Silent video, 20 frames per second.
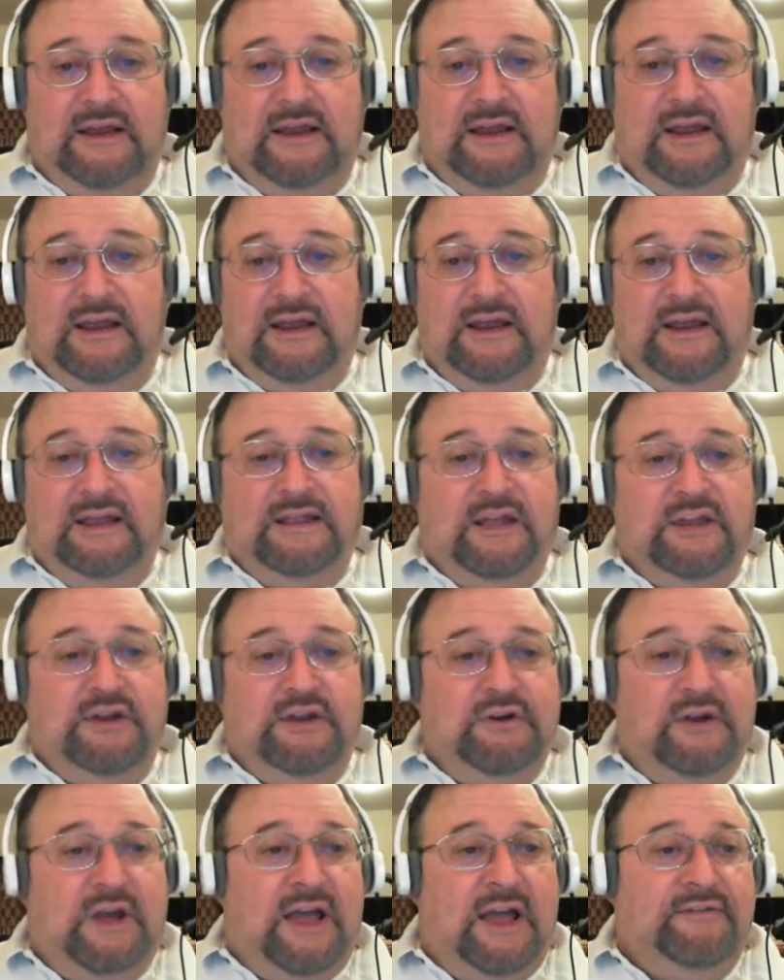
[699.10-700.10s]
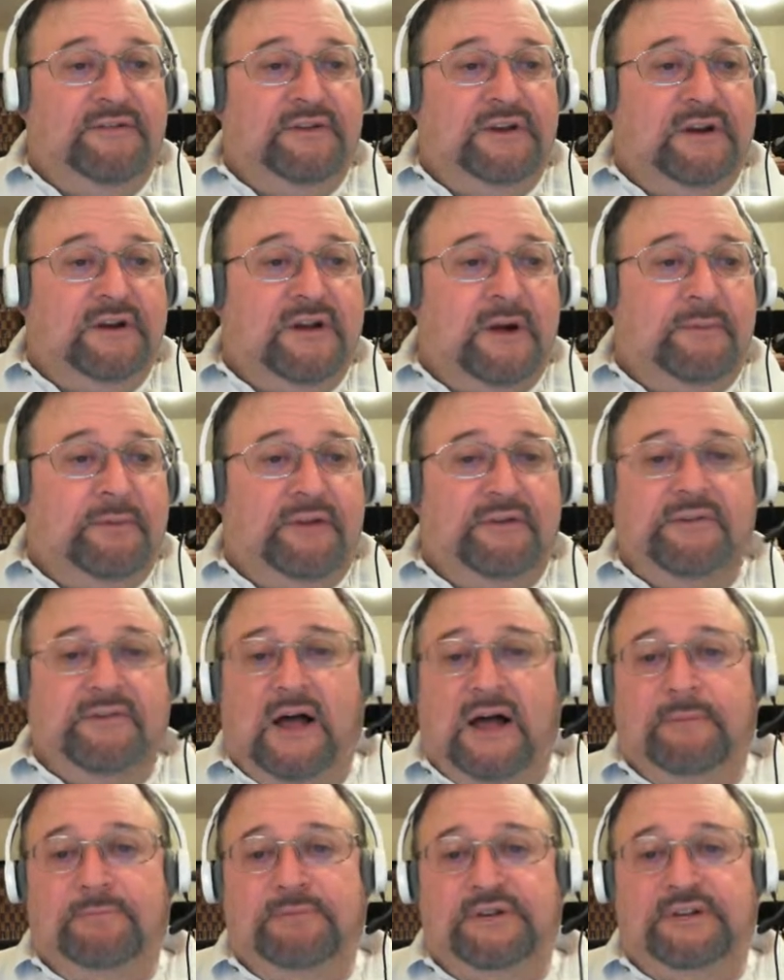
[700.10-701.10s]
And then you have a couple of
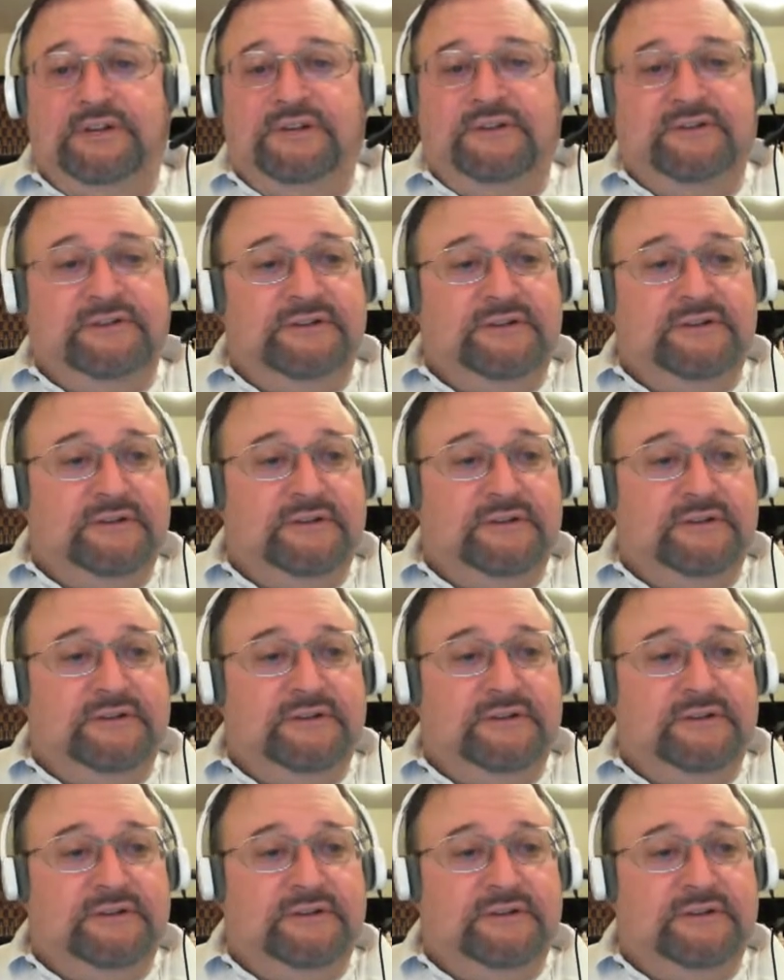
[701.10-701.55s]
options.